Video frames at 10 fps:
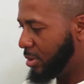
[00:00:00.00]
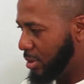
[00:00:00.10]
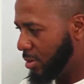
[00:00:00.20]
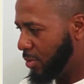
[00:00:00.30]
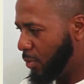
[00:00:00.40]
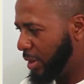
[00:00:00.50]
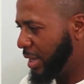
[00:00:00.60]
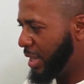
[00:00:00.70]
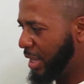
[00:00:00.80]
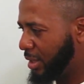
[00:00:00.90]
What the
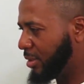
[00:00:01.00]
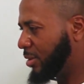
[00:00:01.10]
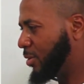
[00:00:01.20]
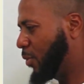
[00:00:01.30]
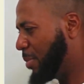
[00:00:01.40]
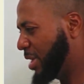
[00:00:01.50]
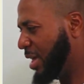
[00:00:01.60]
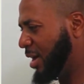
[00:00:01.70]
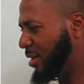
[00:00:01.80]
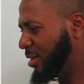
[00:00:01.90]
heck? Why the
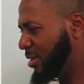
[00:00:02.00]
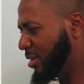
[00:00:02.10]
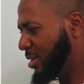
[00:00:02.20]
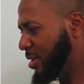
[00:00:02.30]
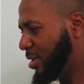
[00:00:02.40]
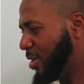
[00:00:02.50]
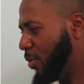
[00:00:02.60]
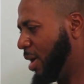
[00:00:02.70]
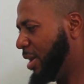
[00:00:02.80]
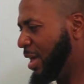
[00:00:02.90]

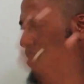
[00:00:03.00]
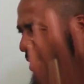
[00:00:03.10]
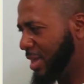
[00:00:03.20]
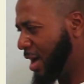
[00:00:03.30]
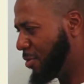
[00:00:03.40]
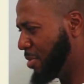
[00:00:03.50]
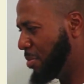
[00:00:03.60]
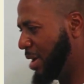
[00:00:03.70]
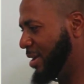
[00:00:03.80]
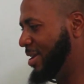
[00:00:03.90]
heck me can't remember
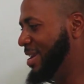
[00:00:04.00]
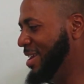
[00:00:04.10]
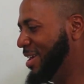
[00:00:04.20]
it?